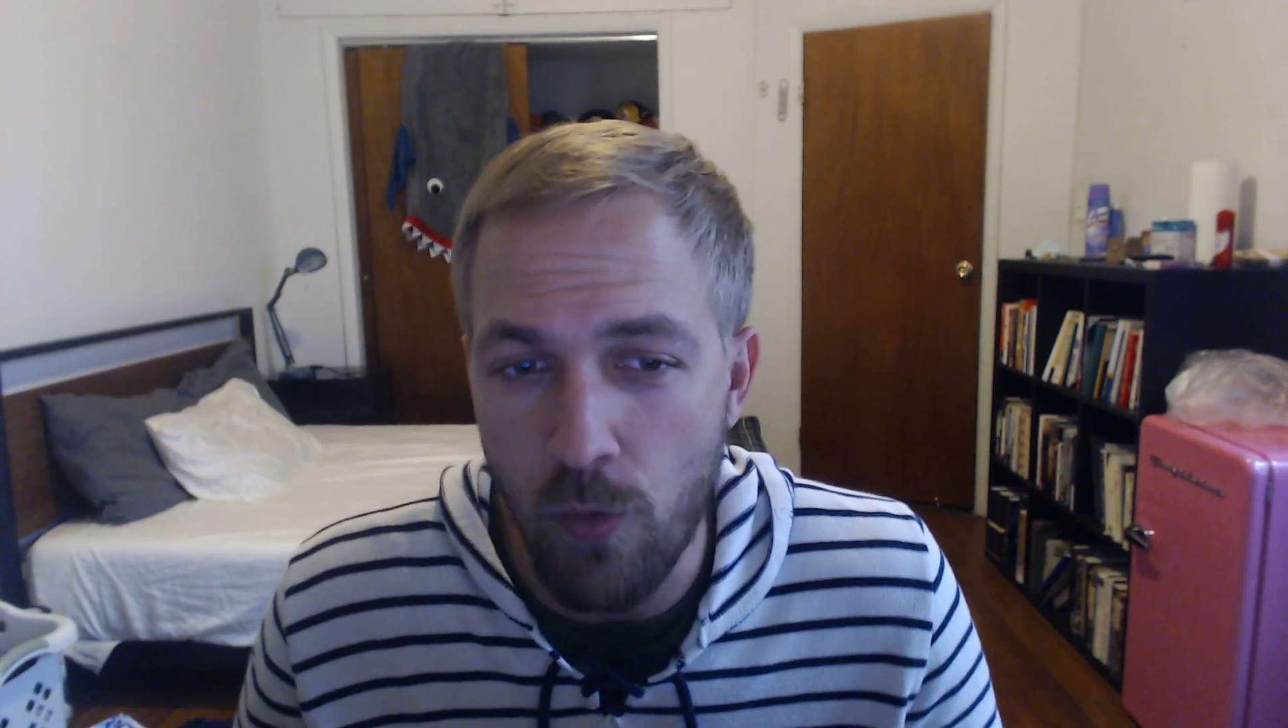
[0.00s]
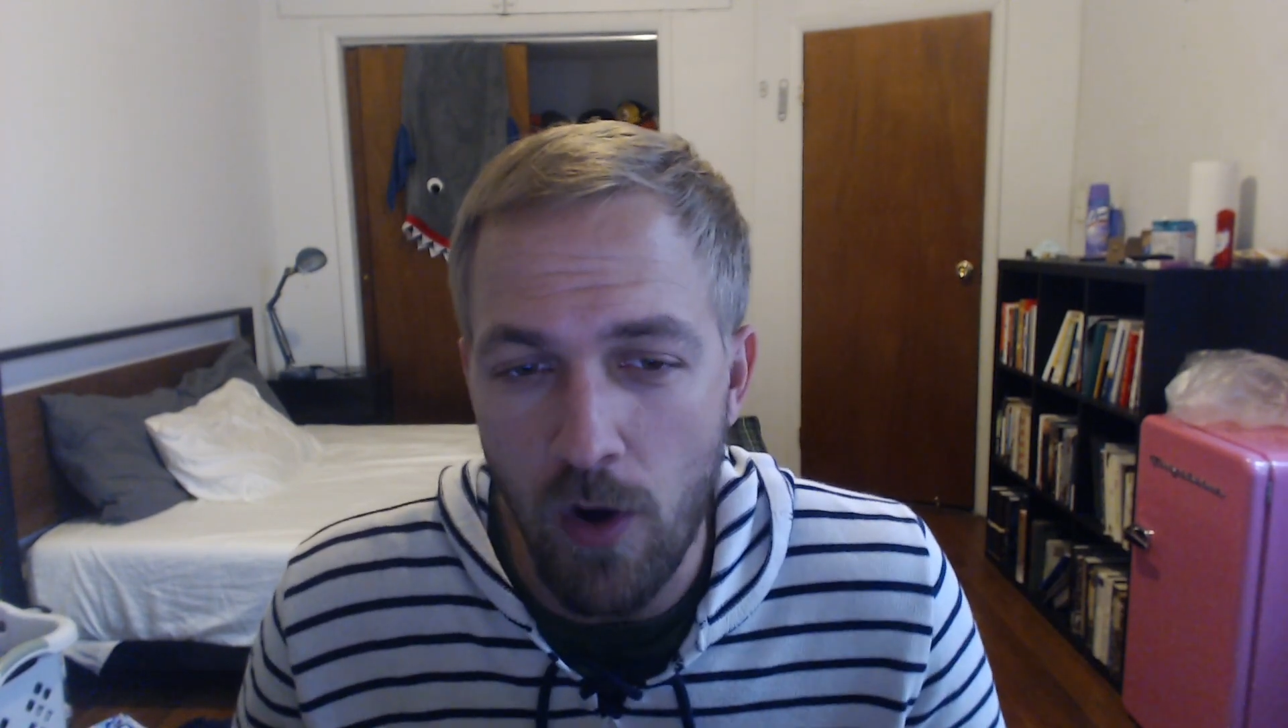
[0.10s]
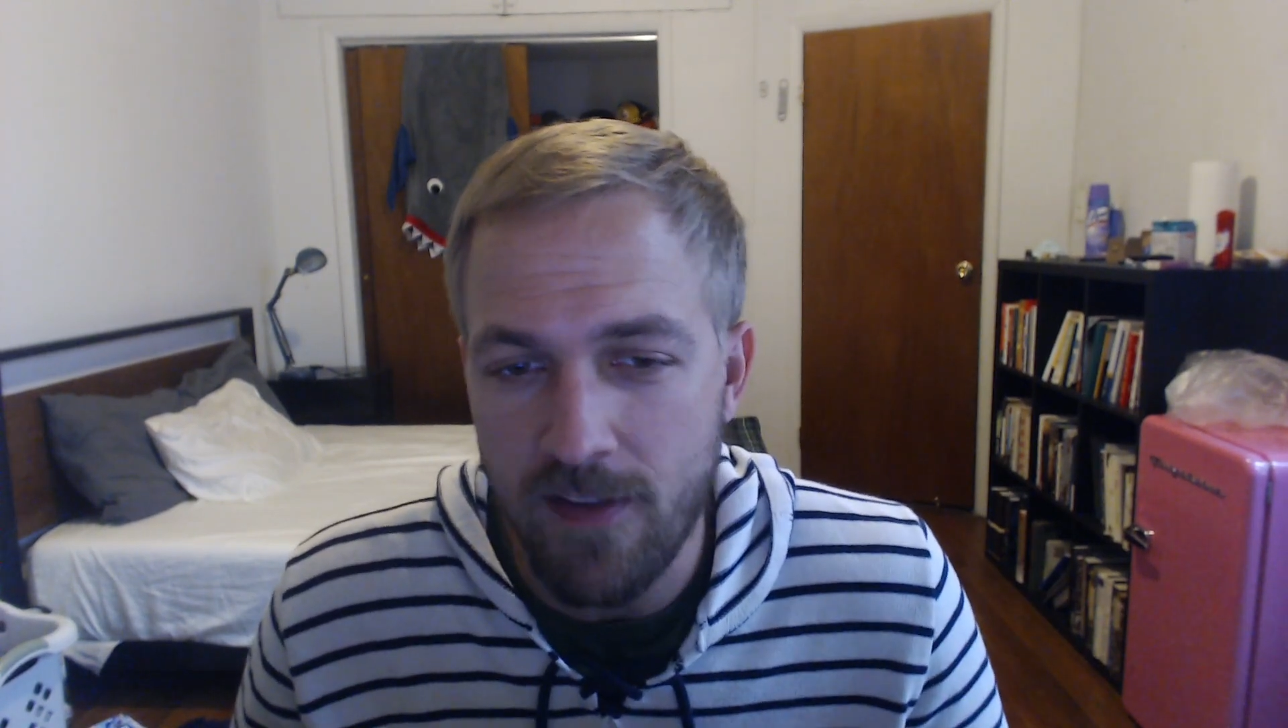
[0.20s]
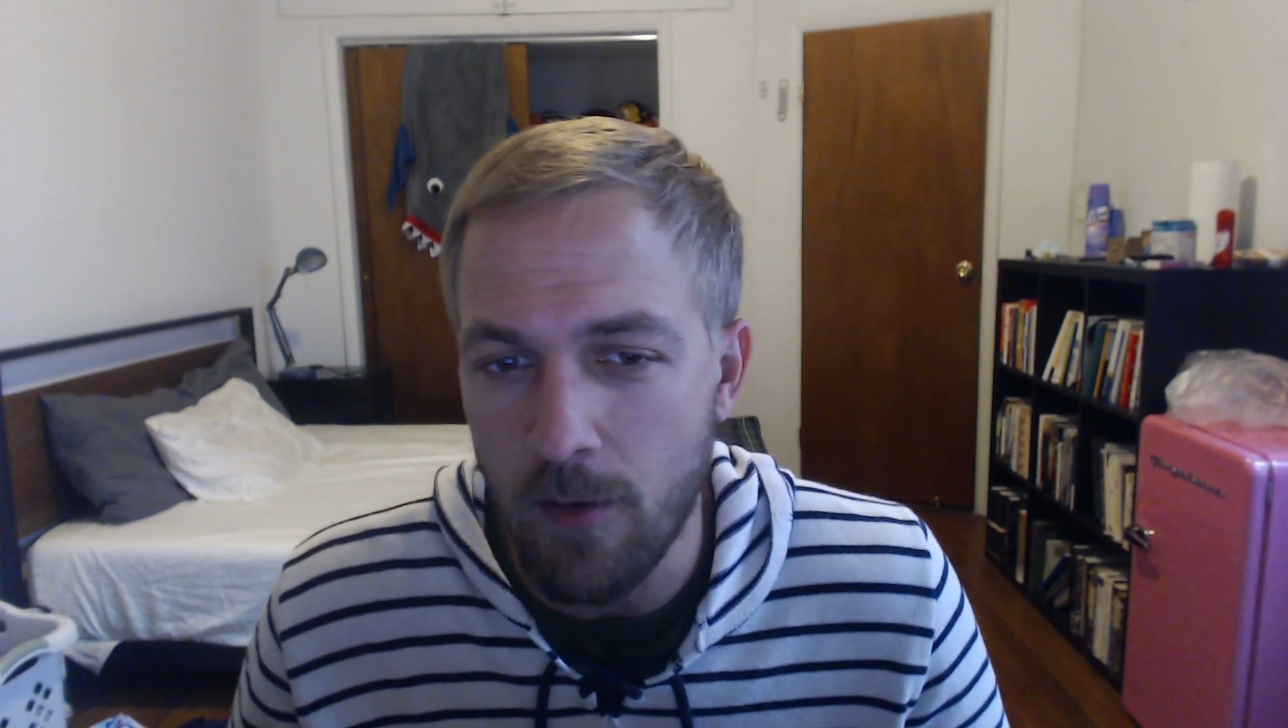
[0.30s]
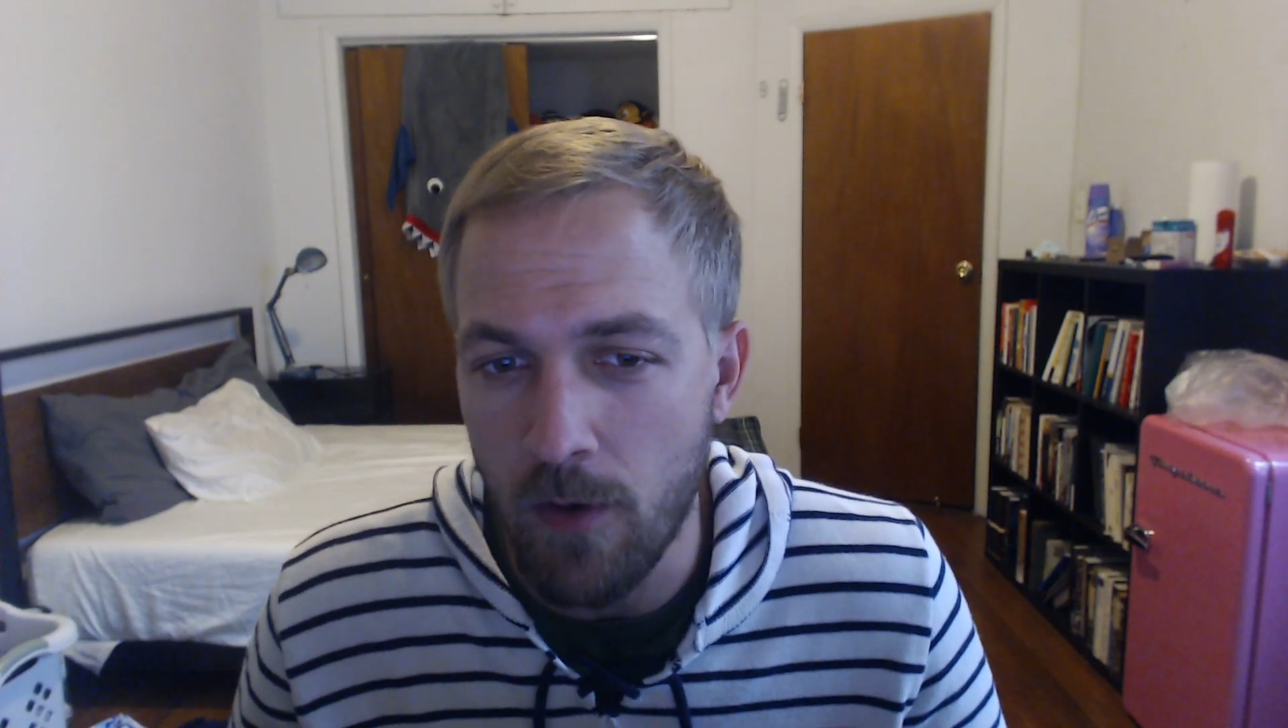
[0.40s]
You
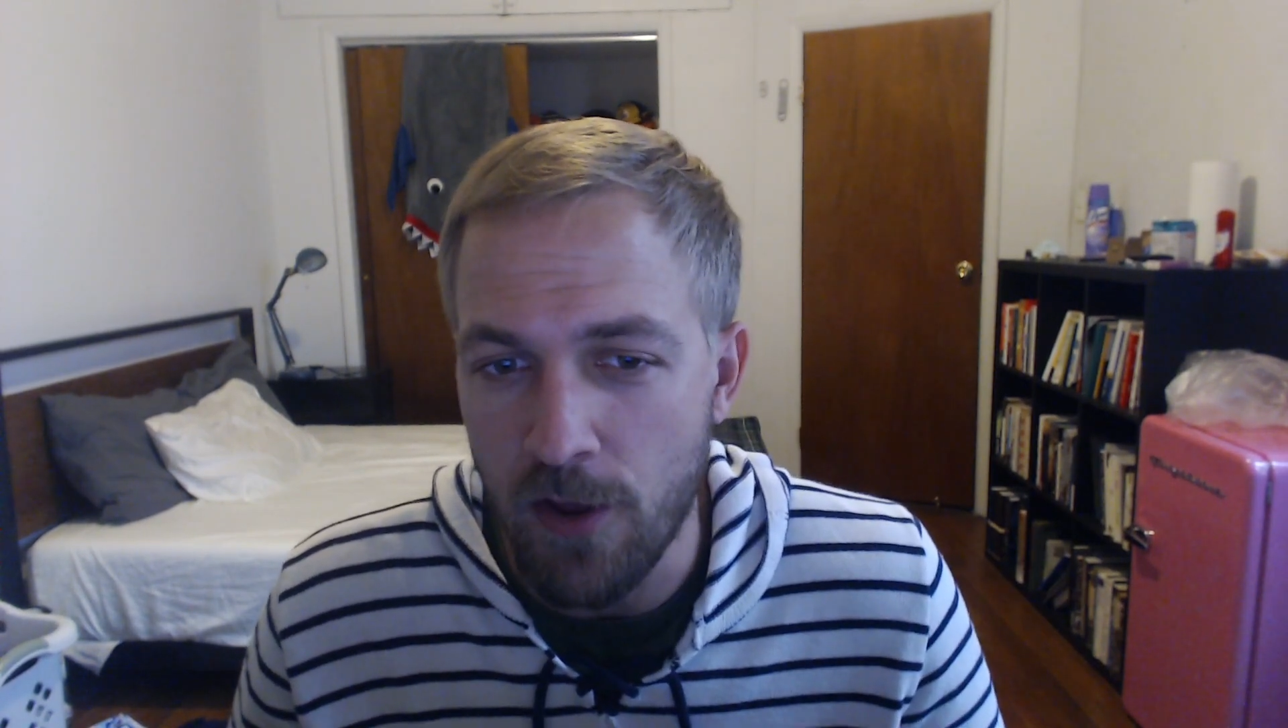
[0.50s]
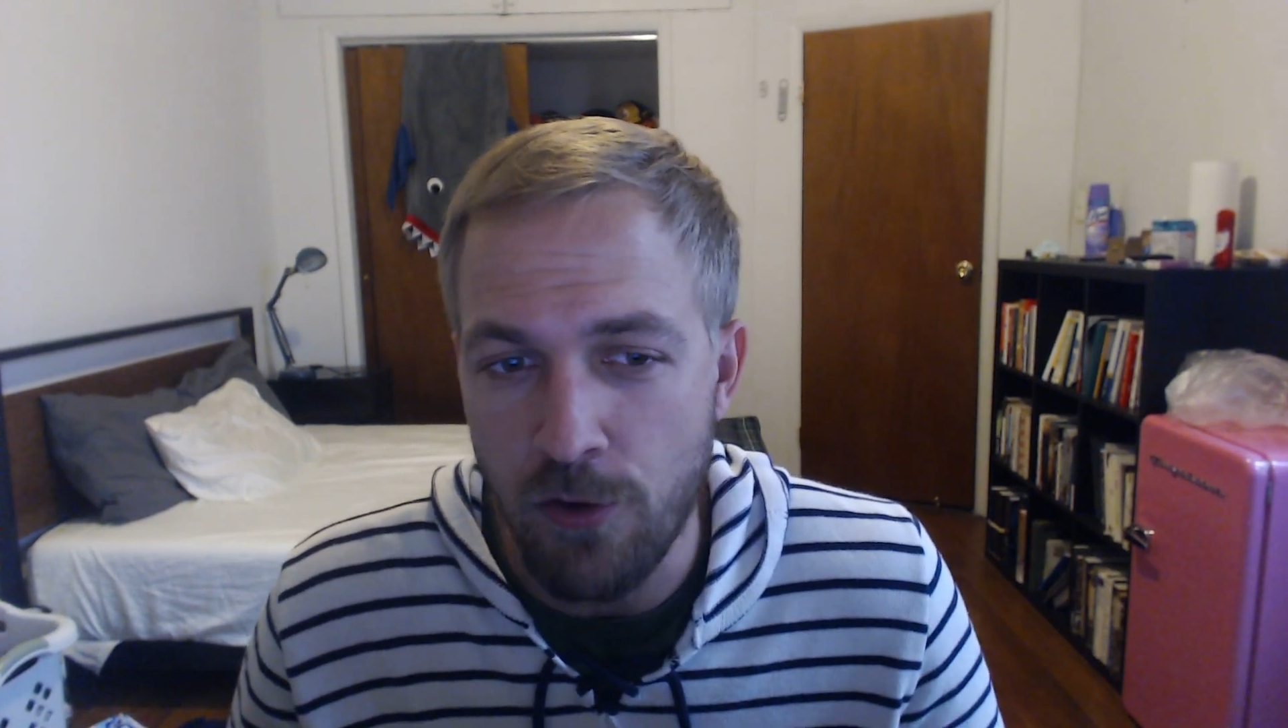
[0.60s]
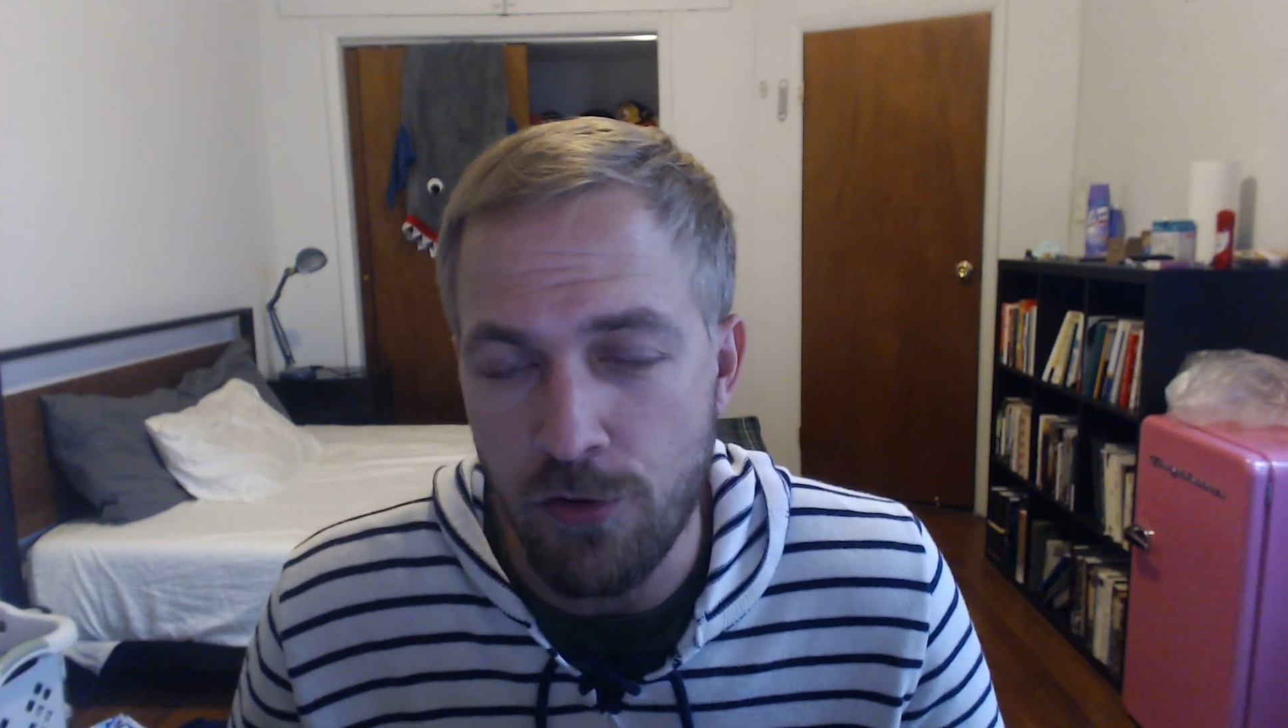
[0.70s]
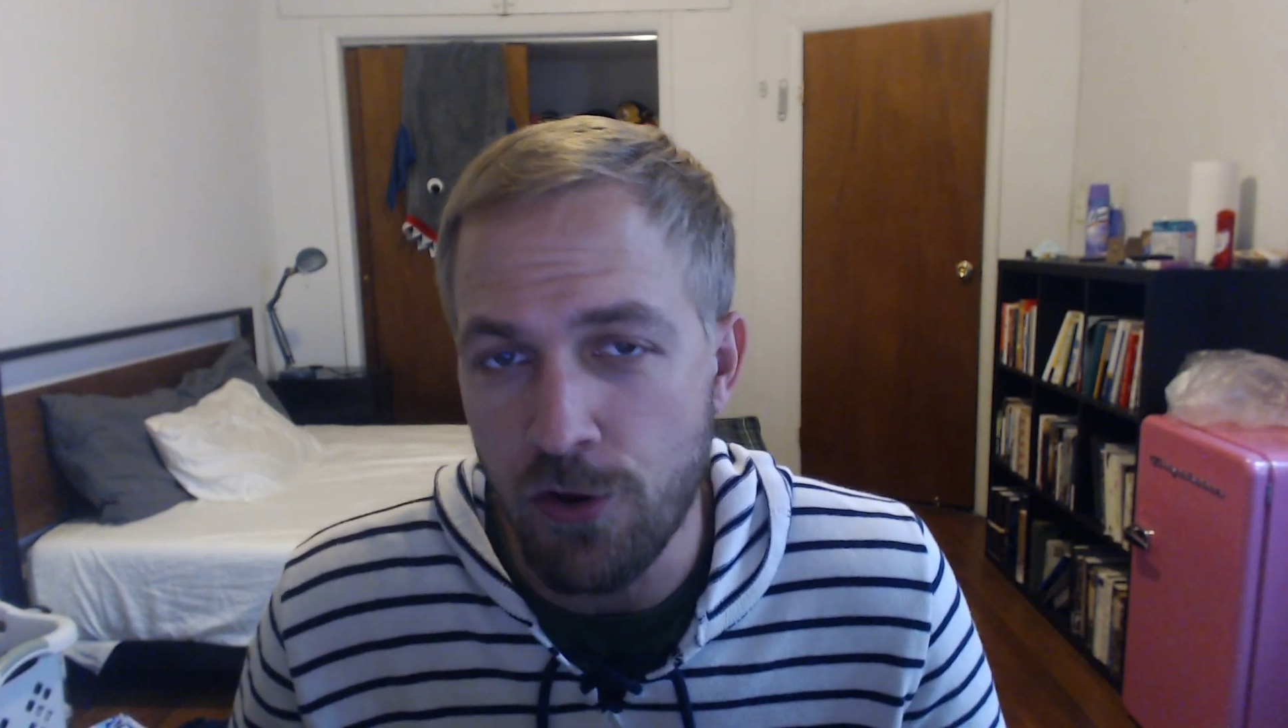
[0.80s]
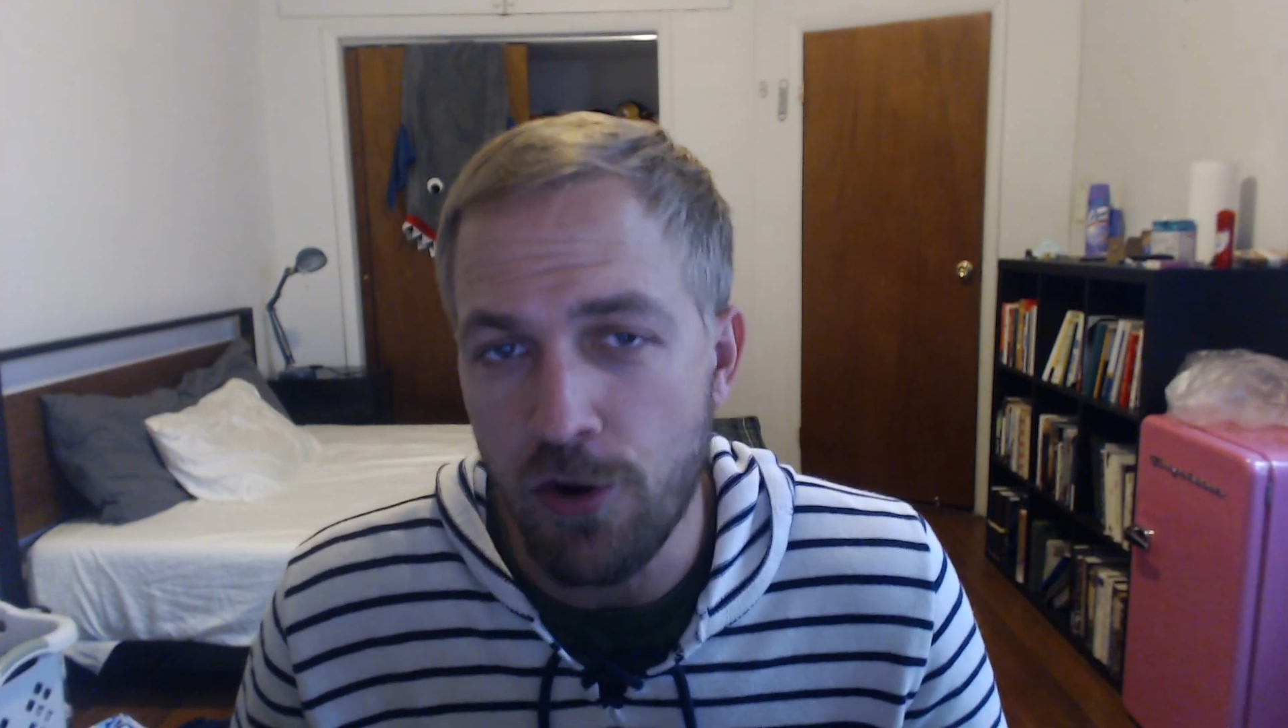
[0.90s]
walk to
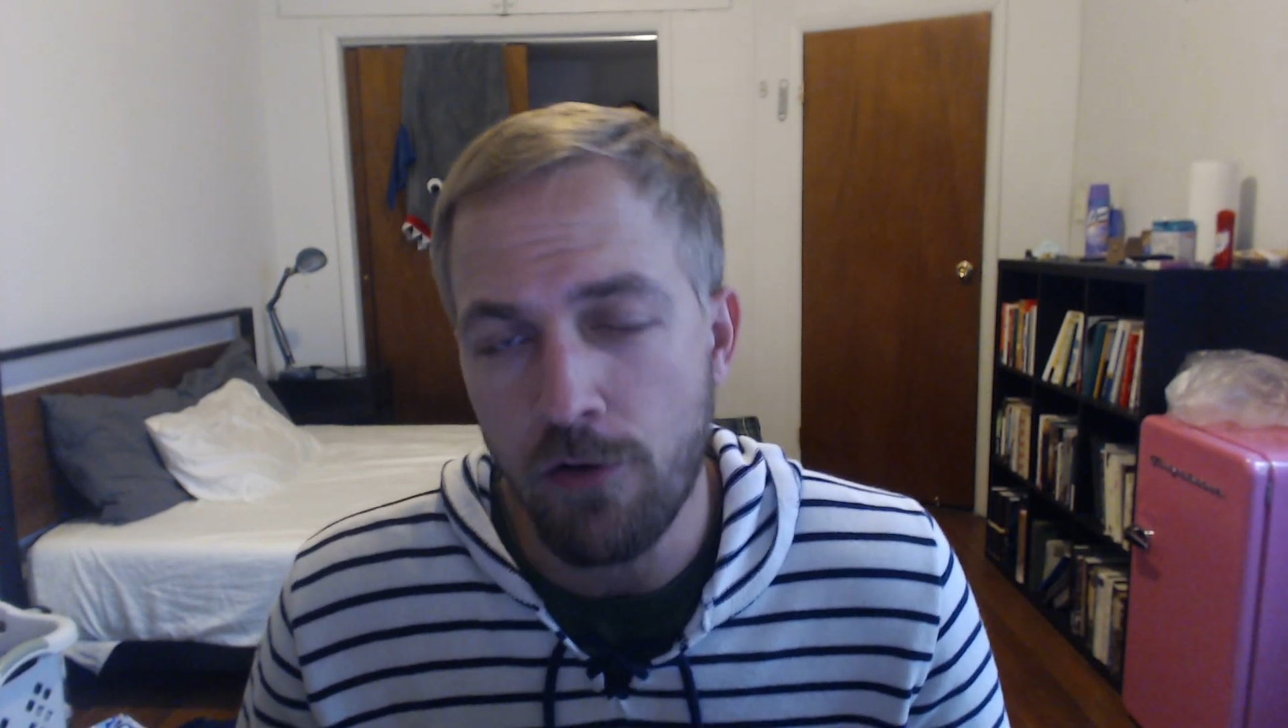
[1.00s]
NYU and you